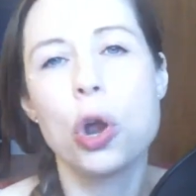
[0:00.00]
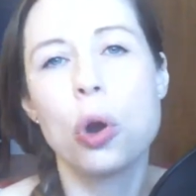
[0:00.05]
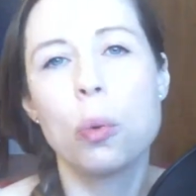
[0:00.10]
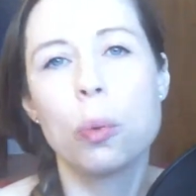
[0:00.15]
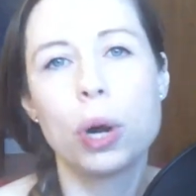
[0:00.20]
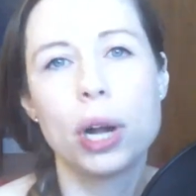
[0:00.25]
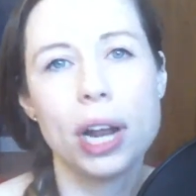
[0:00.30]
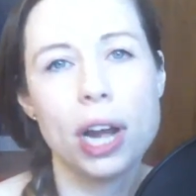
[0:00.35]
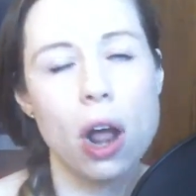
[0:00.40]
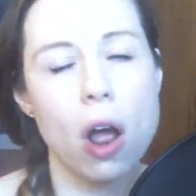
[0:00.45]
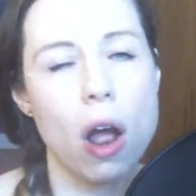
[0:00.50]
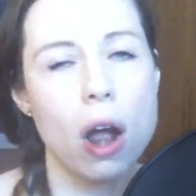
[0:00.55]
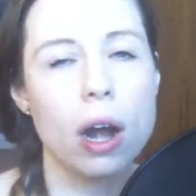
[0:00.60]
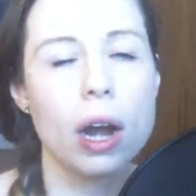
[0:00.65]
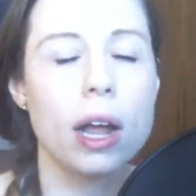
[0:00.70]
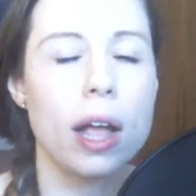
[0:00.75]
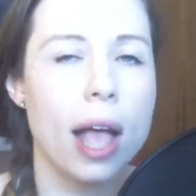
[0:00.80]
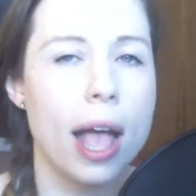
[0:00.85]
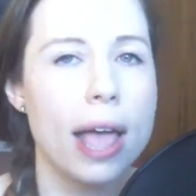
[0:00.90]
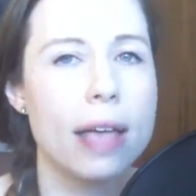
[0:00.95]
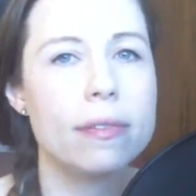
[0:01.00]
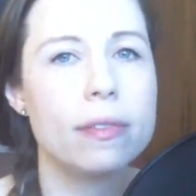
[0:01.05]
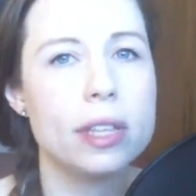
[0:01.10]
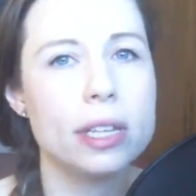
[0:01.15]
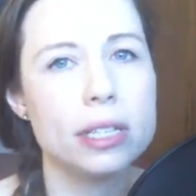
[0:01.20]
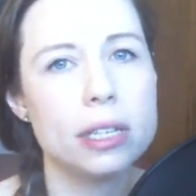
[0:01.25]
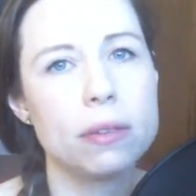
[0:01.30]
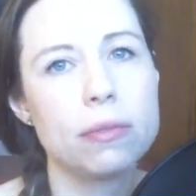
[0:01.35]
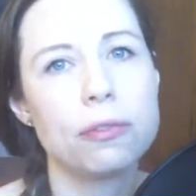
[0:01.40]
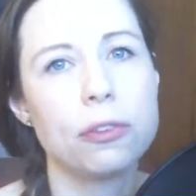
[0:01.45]
We're going to archive
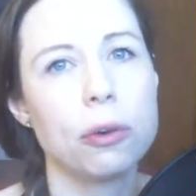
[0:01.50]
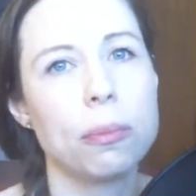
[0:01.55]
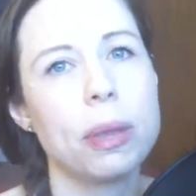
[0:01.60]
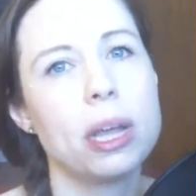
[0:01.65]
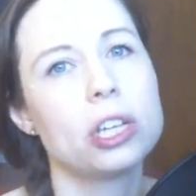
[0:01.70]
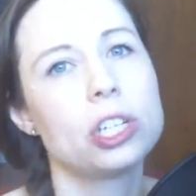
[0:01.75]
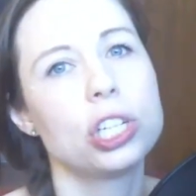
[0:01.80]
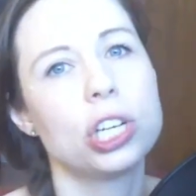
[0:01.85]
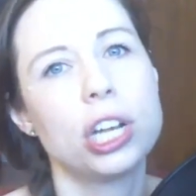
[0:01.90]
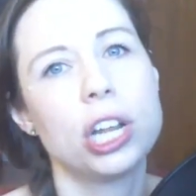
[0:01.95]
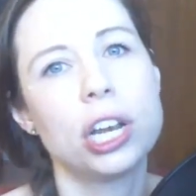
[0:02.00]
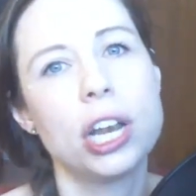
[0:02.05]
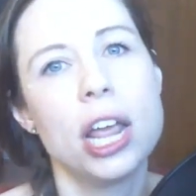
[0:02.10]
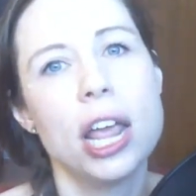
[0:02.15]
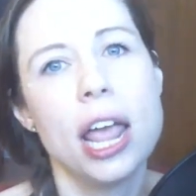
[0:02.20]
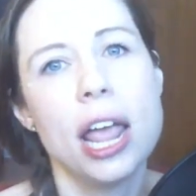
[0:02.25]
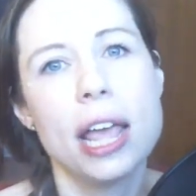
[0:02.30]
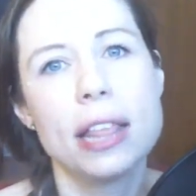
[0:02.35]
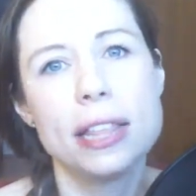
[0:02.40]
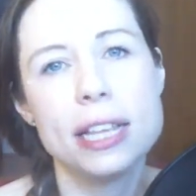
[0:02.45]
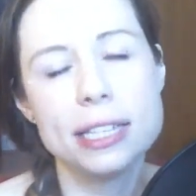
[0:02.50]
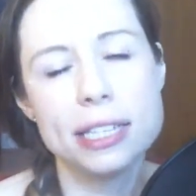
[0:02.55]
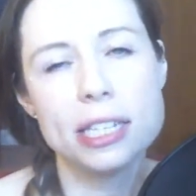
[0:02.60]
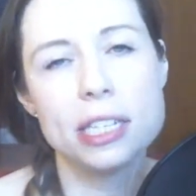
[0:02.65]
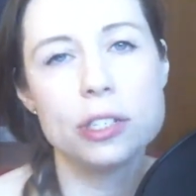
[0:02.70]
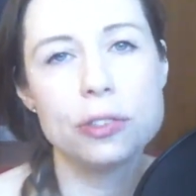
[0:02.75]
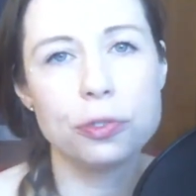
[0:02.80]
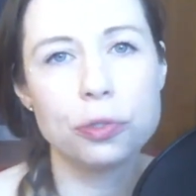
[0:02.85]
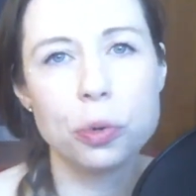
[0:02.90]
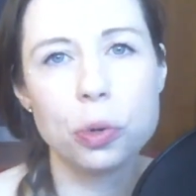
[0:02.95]
this information. This
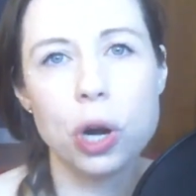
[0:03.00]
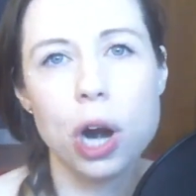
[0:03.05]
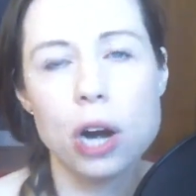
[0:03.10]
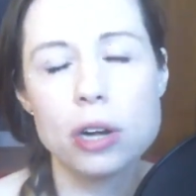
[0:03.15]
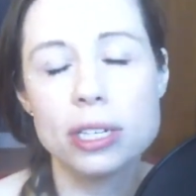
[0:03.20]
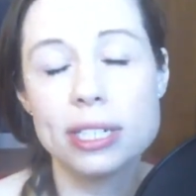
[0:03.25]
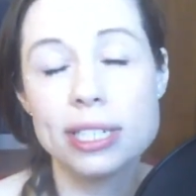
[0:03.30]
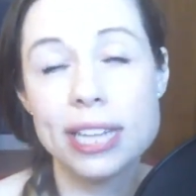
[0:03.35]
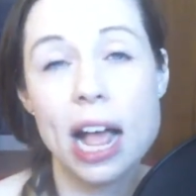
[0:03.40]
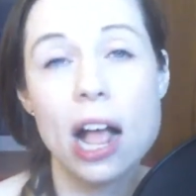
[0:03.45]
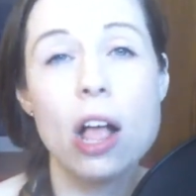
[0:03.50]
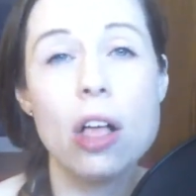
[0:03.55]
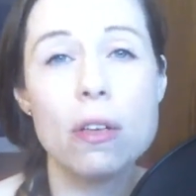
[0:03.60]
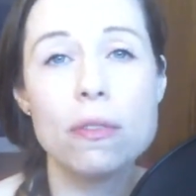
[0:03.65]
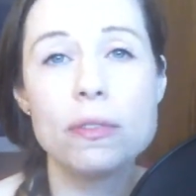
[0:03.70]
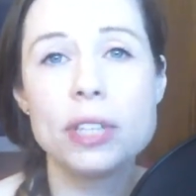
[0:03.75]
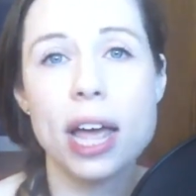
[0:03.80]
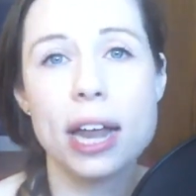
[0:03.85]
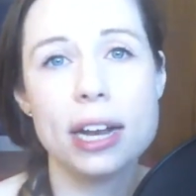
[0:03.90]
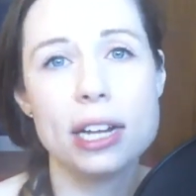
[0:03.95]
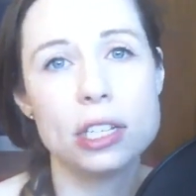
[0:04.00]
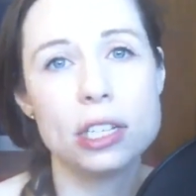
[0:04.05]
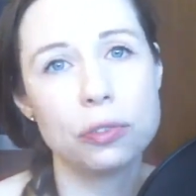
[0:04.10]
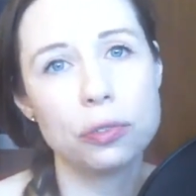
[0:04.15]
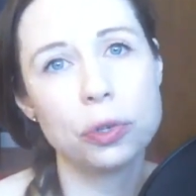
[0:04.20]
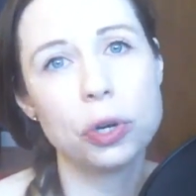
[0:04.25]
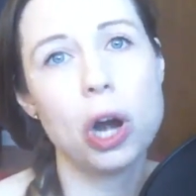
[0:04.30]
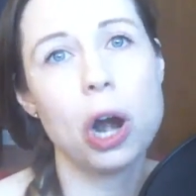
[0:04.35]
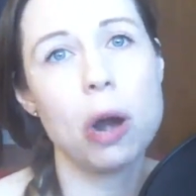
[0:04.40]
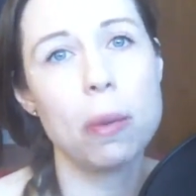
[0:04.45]
is for ourselves and it's
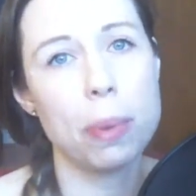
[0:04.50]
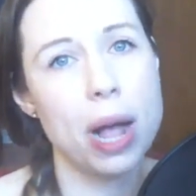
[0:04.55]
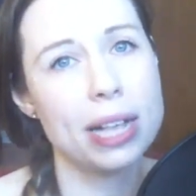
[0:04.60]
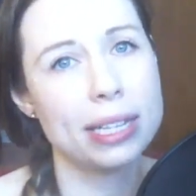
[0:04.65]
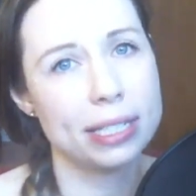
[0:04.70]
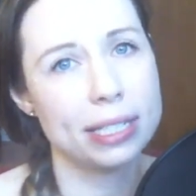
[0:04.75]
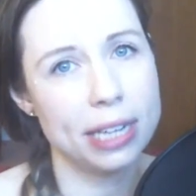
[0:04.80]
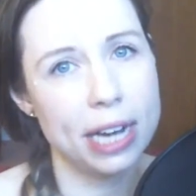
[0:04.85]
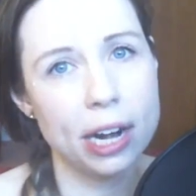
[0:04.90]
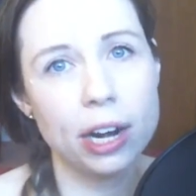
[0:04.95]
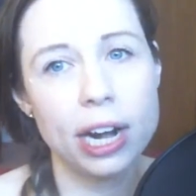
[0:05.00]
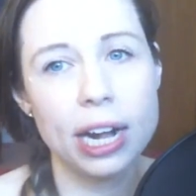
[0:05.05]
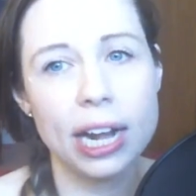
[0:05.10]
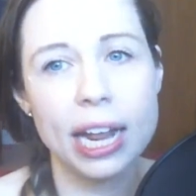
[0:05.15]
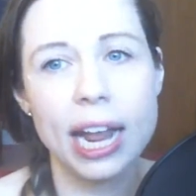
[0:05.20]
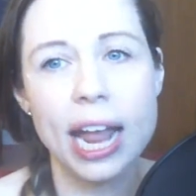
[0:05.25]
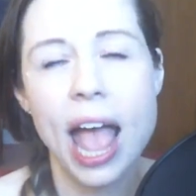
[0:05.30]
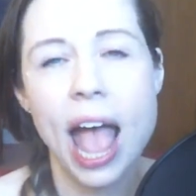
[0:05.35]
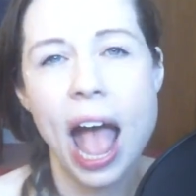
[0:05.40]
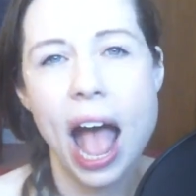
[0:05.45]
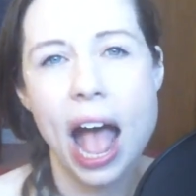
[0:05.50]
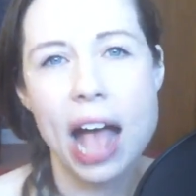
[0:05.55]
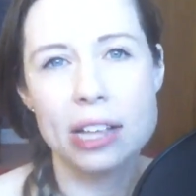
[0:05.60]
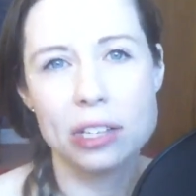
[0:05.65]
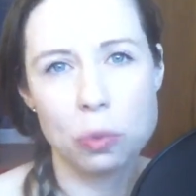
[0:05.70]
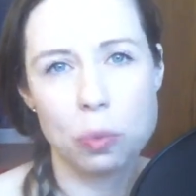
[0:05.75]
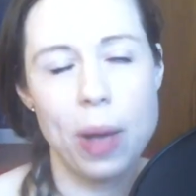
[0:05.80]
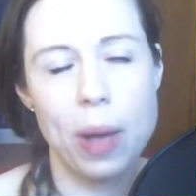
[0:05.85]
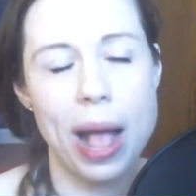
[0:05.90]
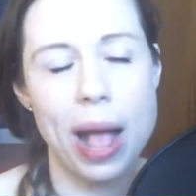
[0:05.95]
for our posterity
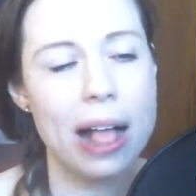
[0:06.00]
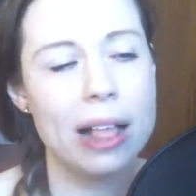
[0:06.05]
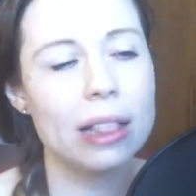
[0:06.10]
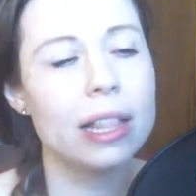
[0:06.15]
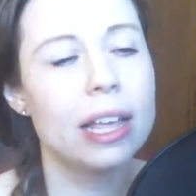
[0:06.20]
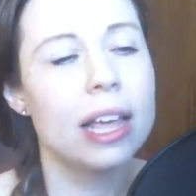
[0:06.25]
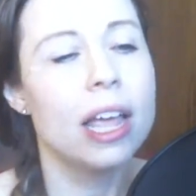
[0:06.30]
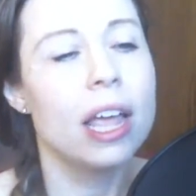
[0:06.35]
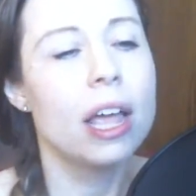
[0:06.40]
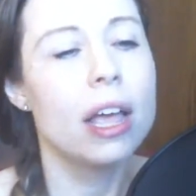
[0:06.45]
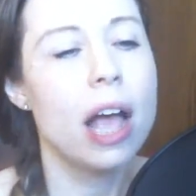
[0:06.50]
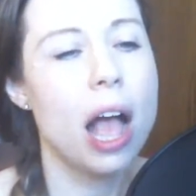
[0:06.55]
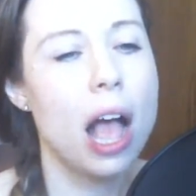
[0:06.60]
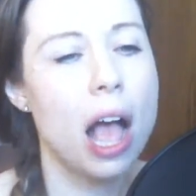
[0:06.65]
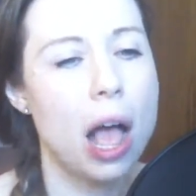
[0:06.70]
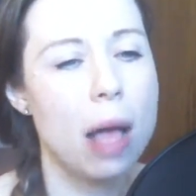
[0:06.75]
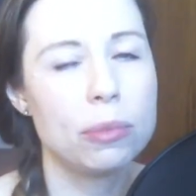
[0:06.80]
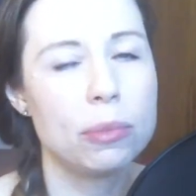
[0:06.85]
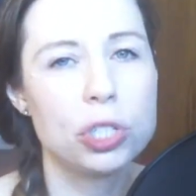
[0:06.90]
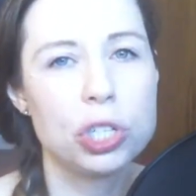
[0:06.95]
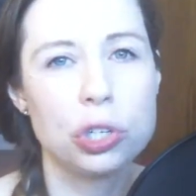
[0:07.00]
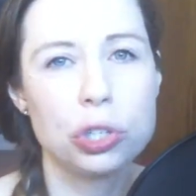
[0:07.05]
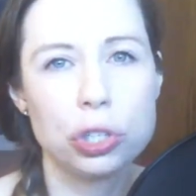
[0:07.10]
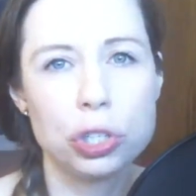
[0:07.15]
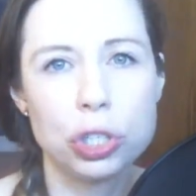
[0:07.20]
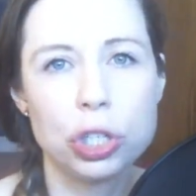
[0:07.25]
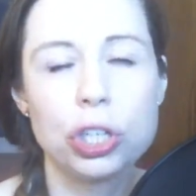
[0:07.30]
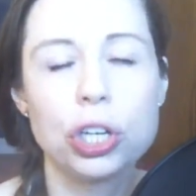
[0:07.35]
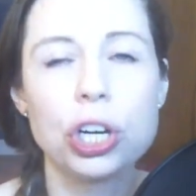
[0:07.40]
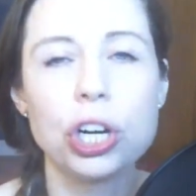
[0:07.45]
as well, to
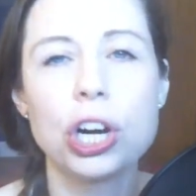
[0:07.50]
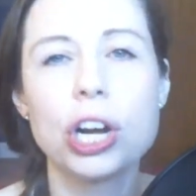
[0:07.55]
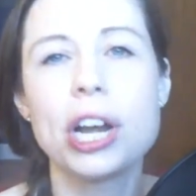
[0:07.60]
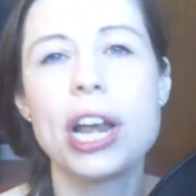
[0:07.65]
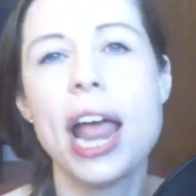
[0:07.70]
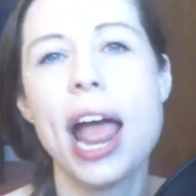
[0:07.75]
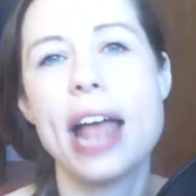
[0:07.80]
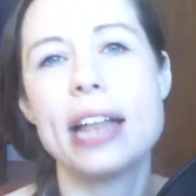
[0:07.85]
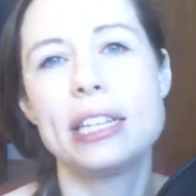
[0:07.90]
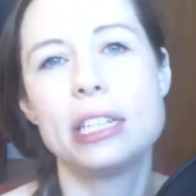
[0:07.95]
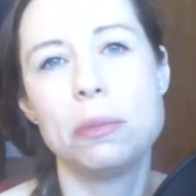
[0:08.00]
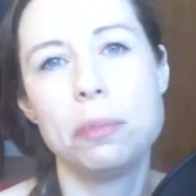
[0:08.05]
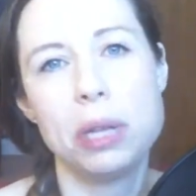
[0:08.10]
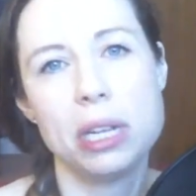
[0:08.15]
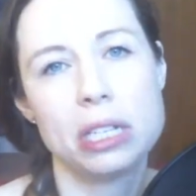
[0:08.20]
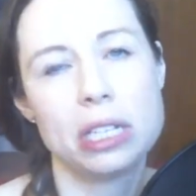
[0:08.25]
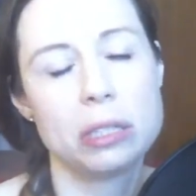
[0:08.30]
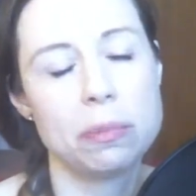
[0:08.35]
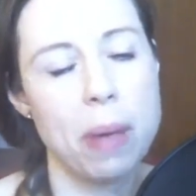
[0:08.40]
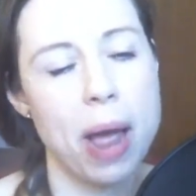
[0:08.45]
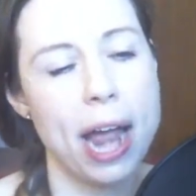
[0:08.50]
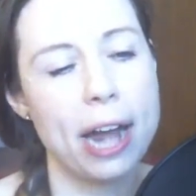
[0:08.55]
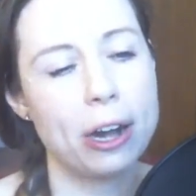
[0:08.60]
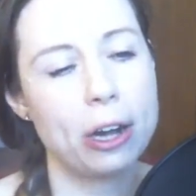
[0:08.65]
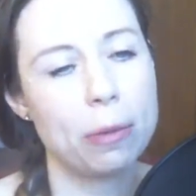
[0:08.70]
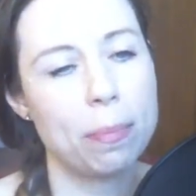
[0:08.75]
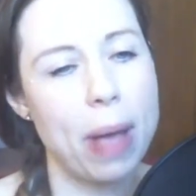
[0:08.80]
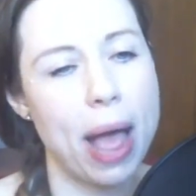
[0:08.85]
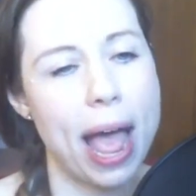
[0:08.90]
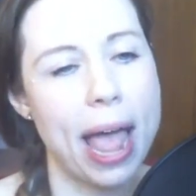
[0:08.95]
learn and to be
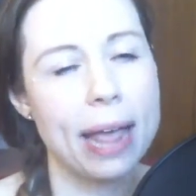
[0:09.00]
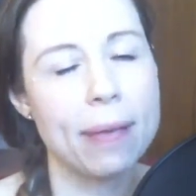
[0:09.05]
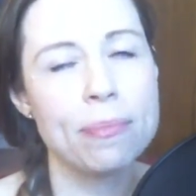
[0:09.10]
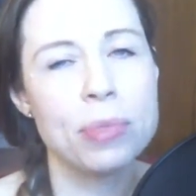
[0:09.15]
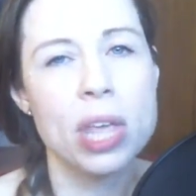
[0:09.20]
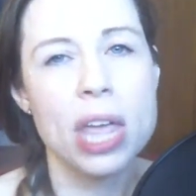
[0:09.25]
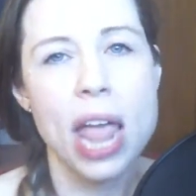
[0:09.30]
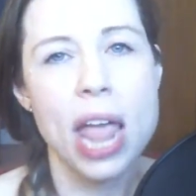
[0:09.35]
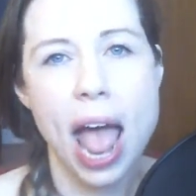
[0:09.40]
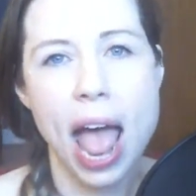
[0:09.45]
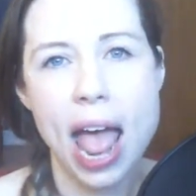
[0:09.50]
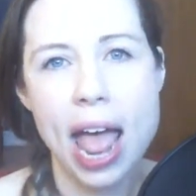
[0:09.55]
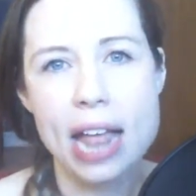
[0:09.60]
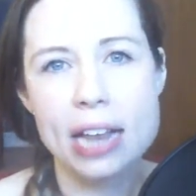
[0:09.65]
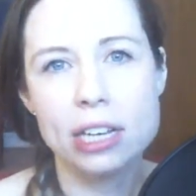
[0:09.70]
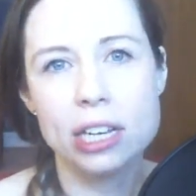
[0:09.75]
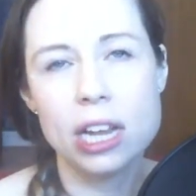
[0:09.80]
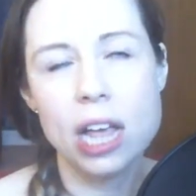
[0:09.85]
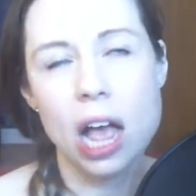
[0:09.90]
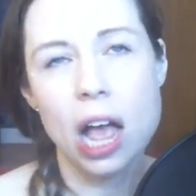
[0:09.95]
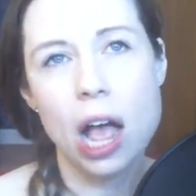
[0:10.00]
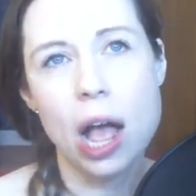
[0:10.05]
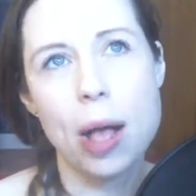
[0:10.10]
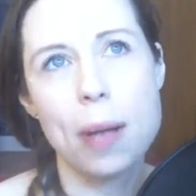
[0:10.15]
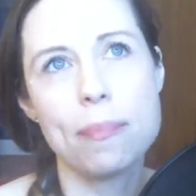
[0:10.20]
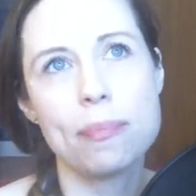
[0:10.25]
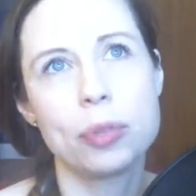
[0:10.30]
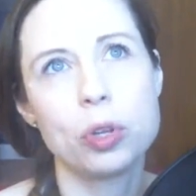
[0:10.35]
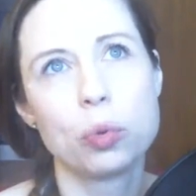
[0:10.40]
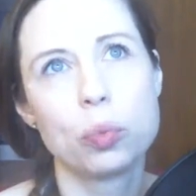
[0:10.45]
inspired by, and
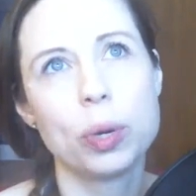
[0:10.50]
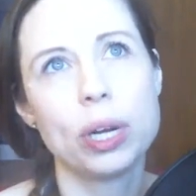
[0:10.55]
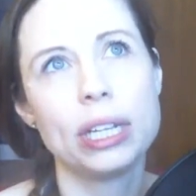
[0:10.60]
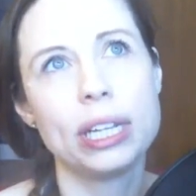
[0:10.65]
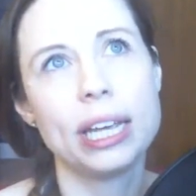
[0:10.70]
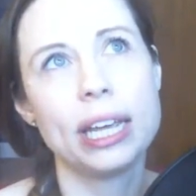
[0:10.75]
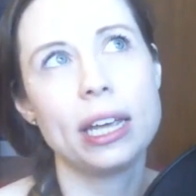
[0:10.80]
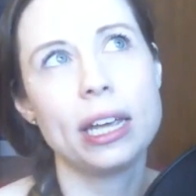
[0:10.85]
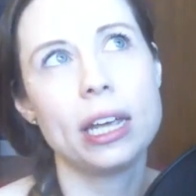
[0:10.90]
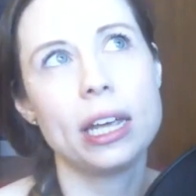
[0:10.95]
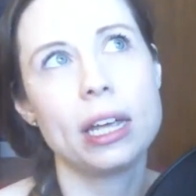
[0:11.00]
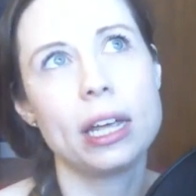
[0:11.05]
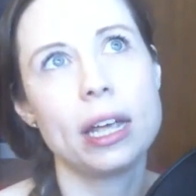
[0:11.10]
really